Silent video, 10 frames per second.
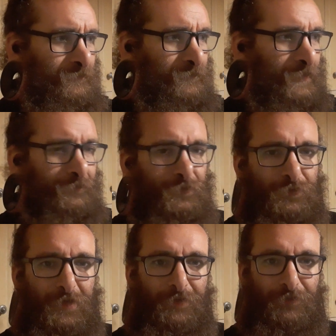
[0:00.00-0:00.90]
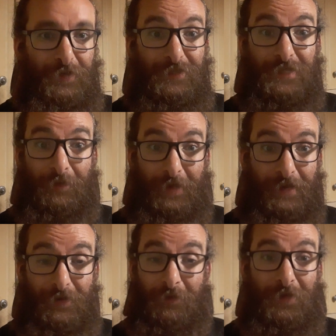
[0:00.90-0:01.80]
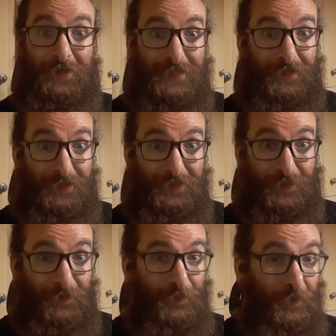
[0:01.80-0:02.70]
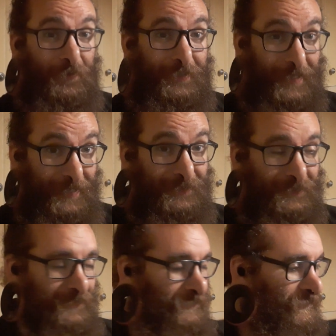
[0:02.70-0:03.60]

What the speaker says: I'll have to try and figure something out. I'm not exactly sure what yet.